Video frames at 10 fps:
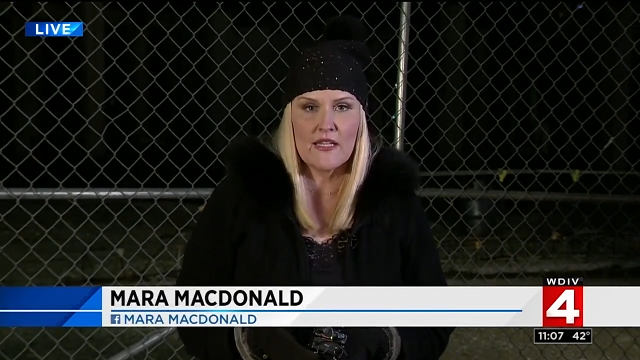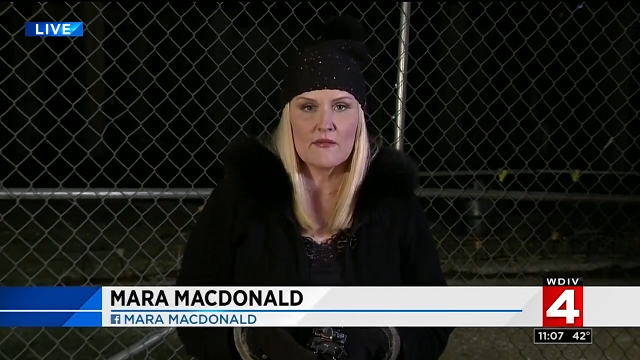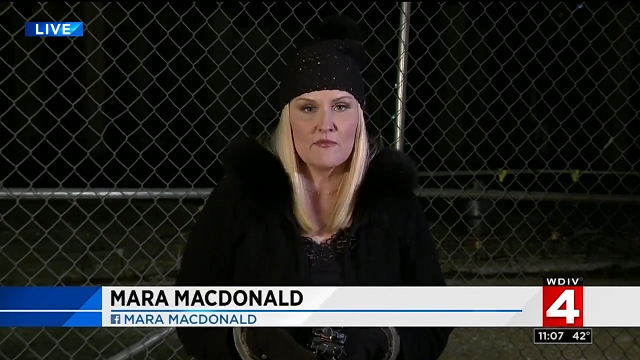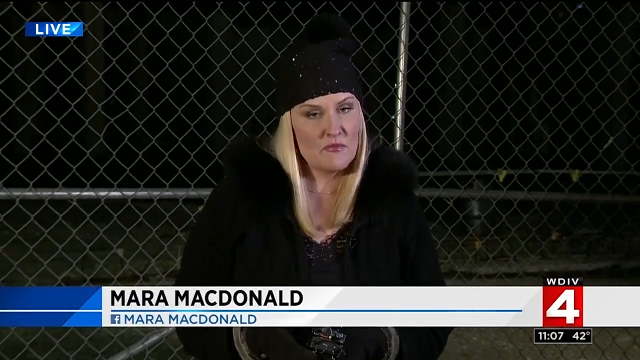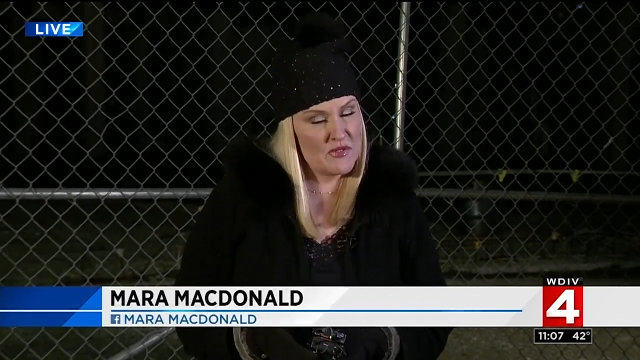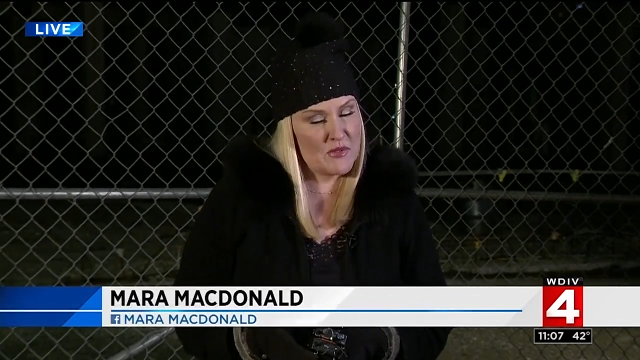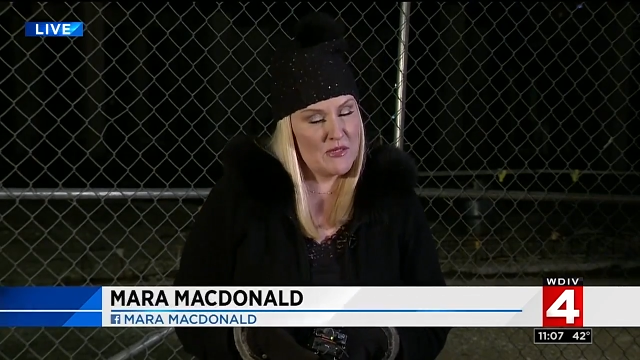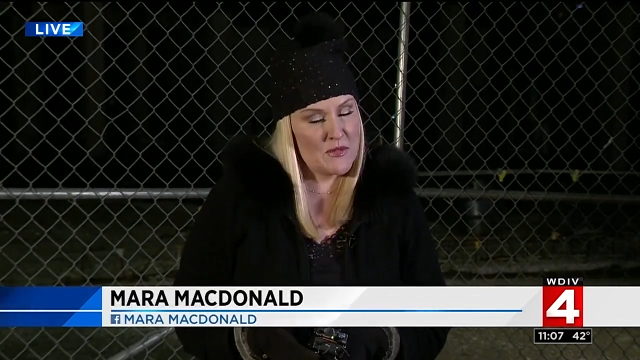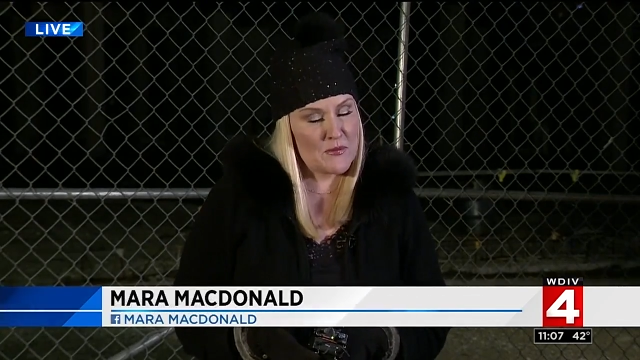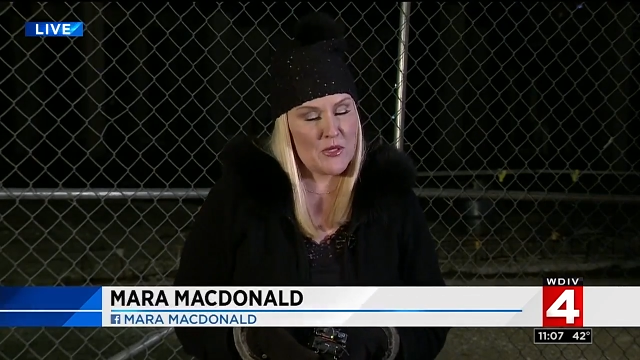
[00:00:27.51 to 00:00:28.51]
it
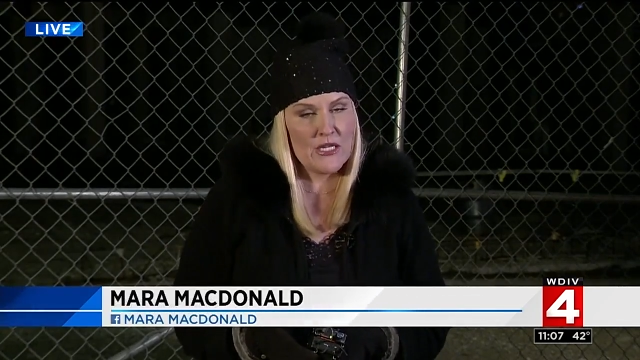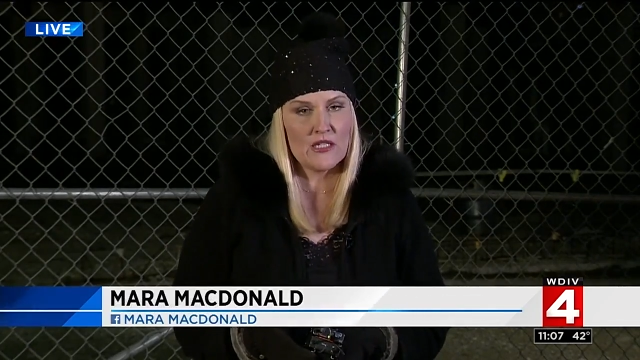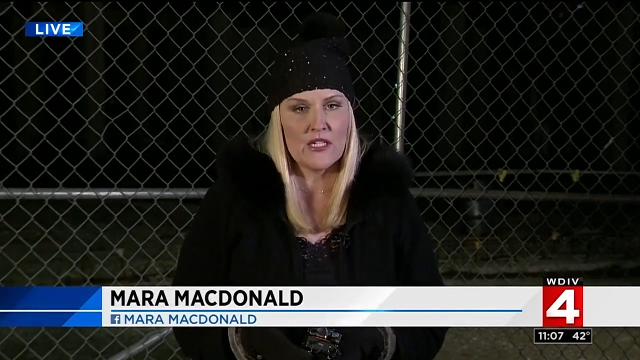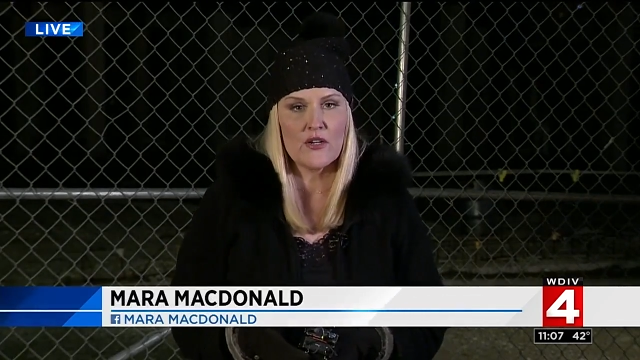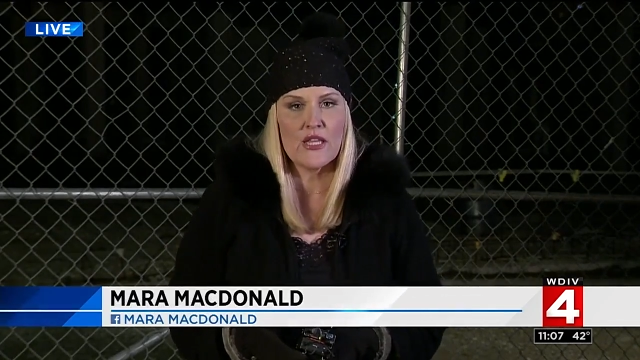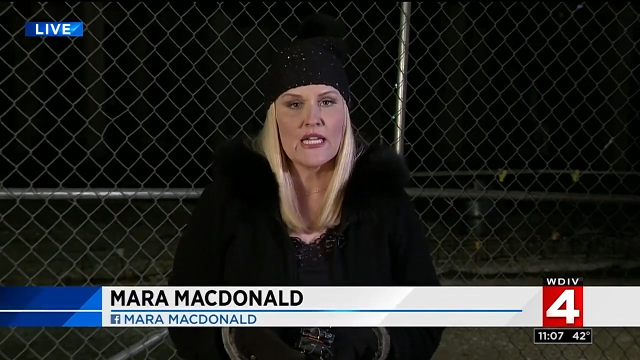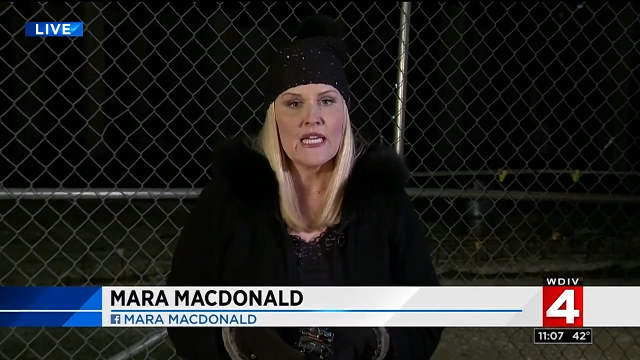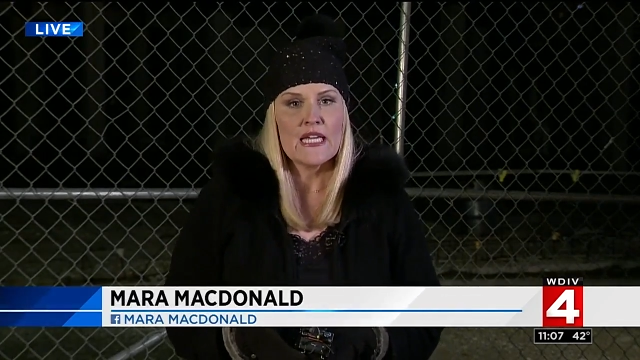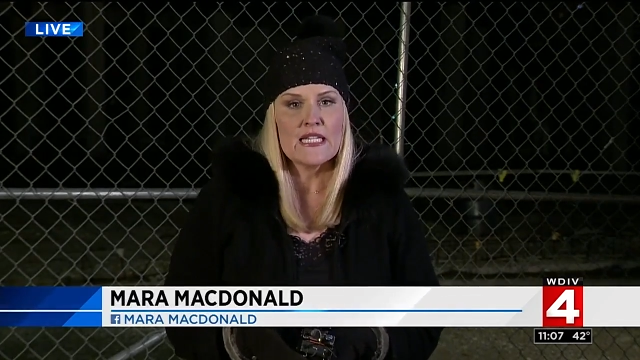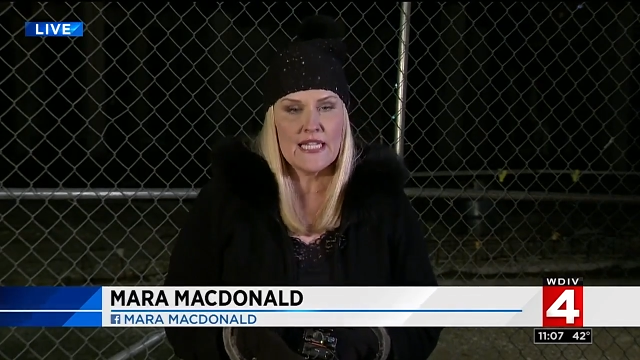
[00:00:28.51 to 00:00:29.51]
seems pretty clear that
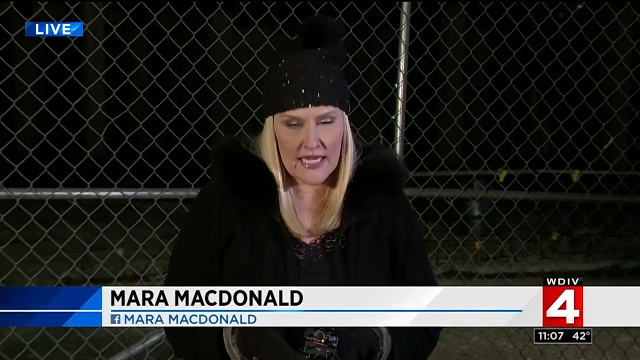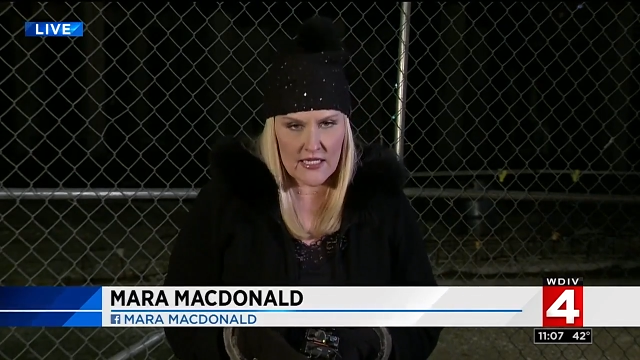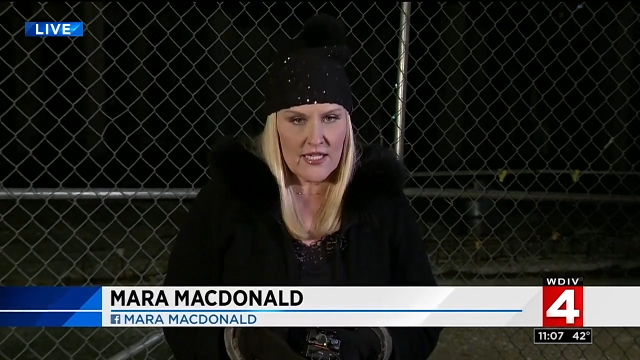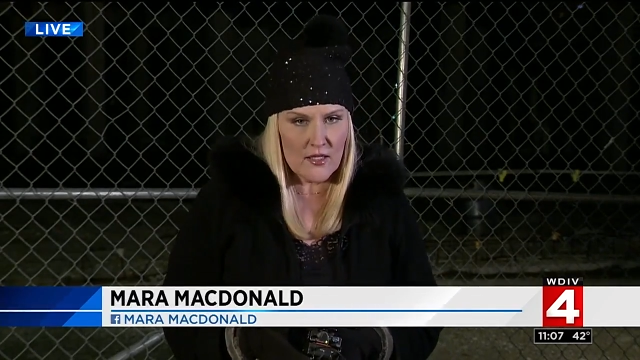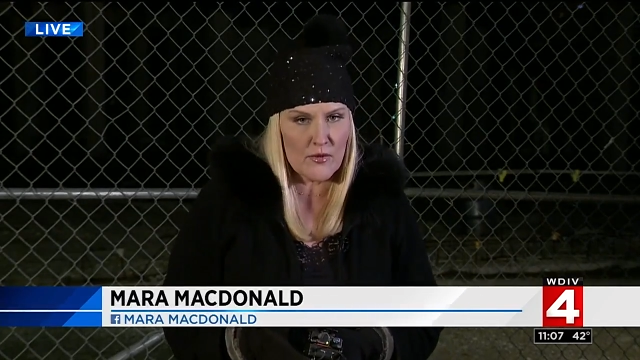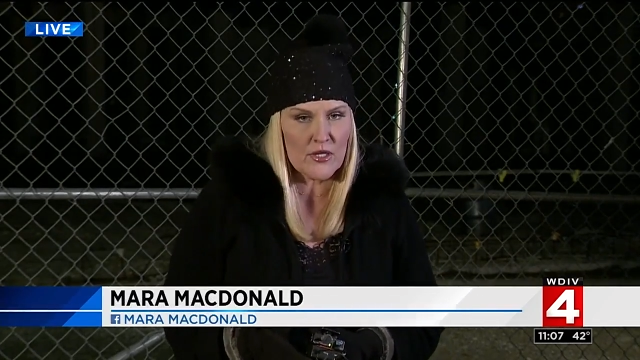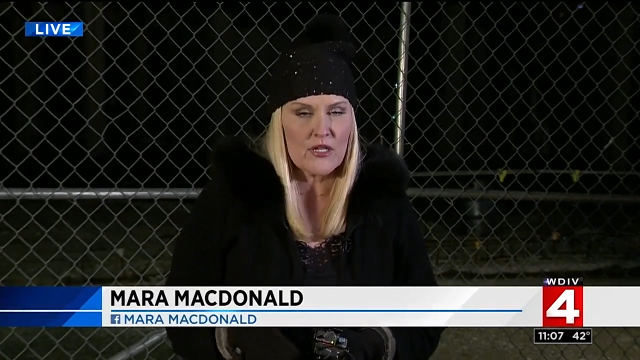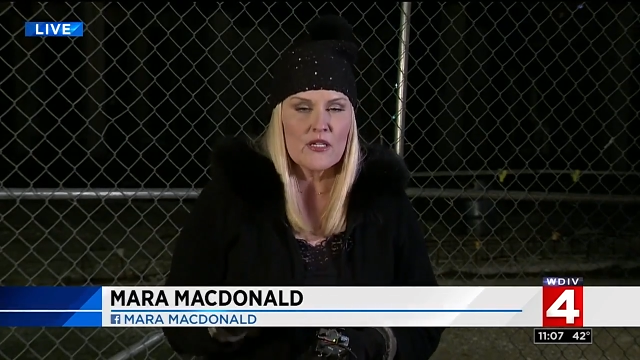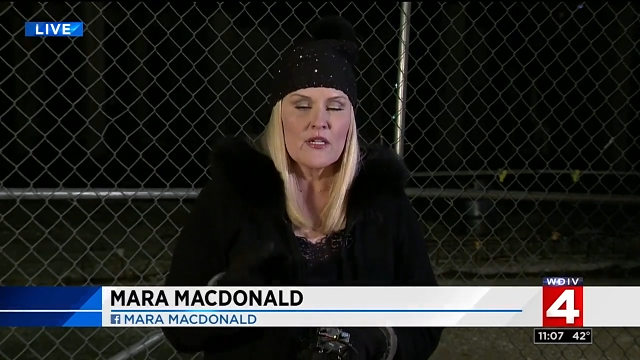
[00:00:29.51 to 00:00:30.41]
Dan Gilbert